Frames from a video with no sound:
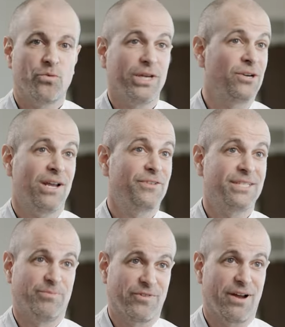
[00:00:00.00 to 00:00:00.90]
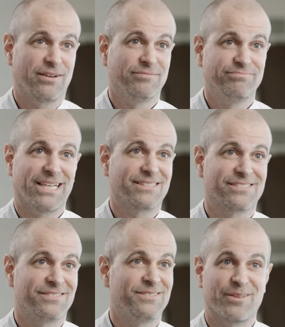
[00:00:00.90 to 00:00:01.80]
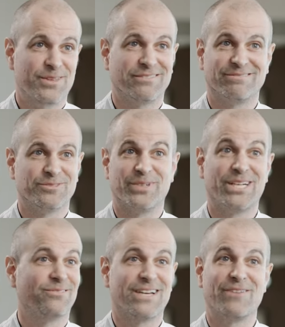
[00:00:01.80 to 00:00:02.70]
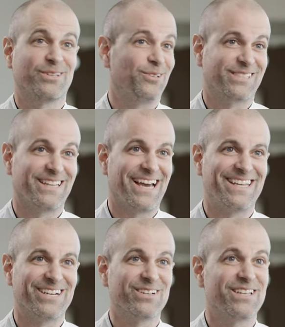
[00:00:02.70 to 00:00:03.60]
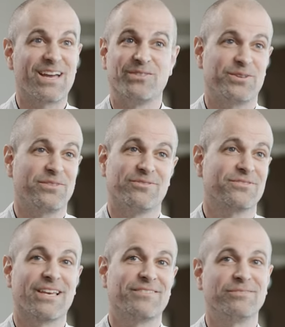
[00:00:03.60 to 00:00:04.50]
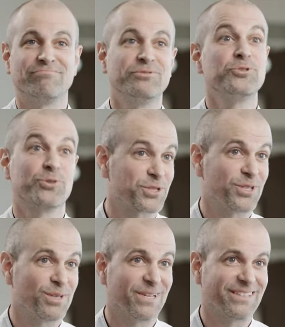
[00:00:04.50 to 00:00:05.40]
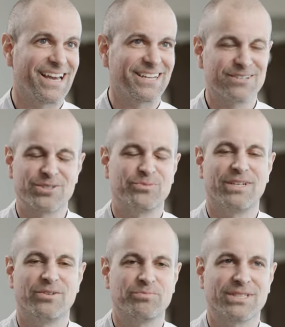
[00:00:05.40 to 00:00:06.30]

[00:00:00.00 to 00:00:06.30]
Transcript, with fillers: We don't have a deep fryer. That's nothing, we don't have close to that here. There's nothing nutritional about that here, so we don't